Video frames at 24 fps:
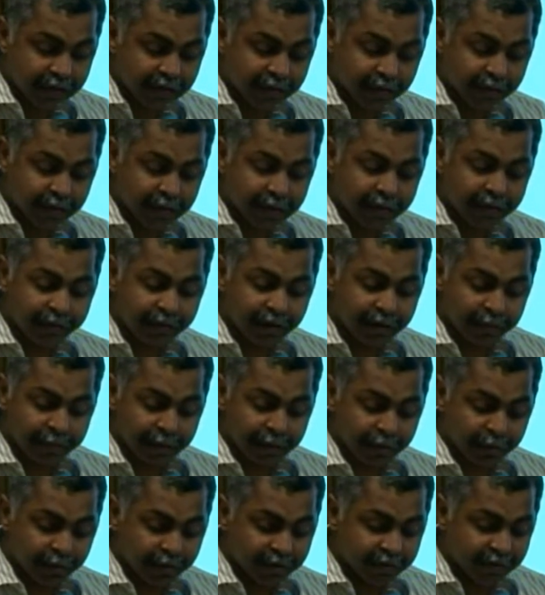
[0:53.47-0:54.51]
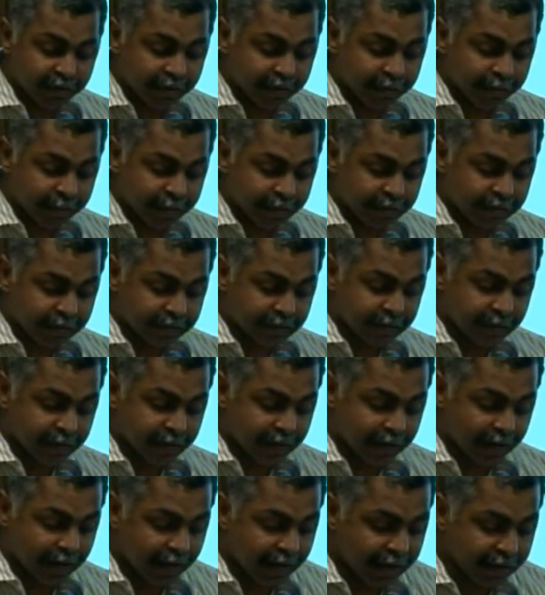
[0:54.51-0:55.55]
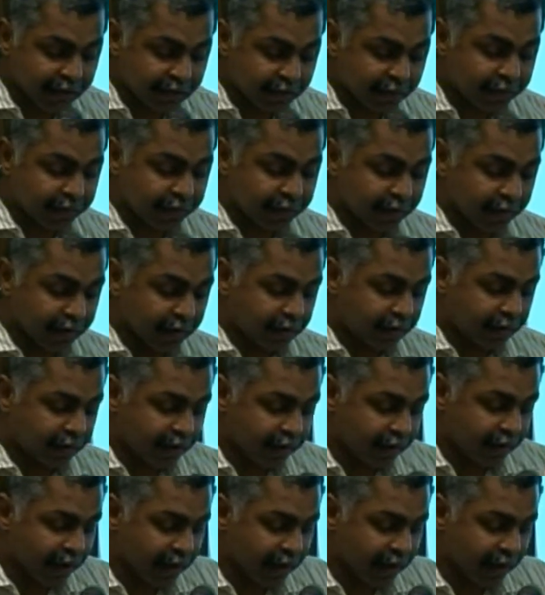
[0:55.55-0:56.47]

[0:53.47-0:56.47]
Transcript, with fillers: to the development policy space in the light of uh,